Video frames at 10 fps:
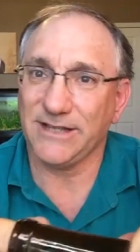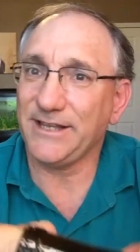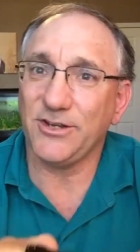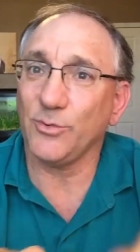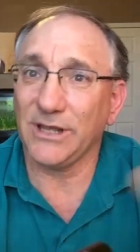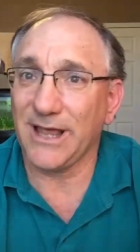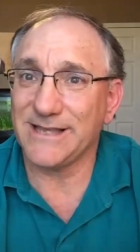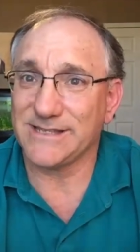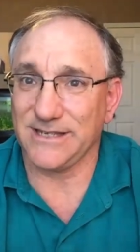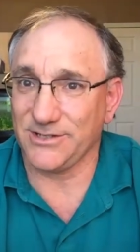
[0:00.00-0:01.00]
I didn't
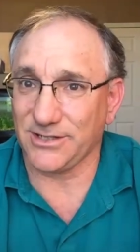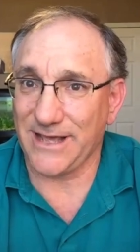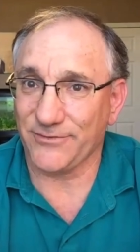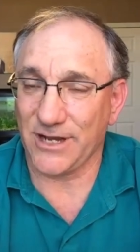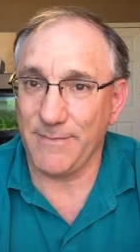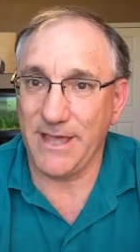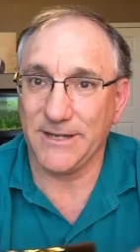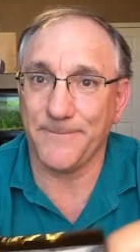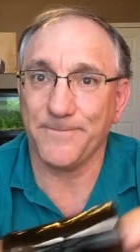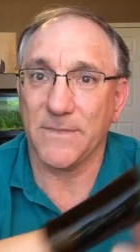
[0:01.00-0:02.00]
realize it until after I made
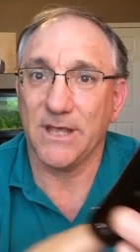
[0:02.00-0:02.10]
it.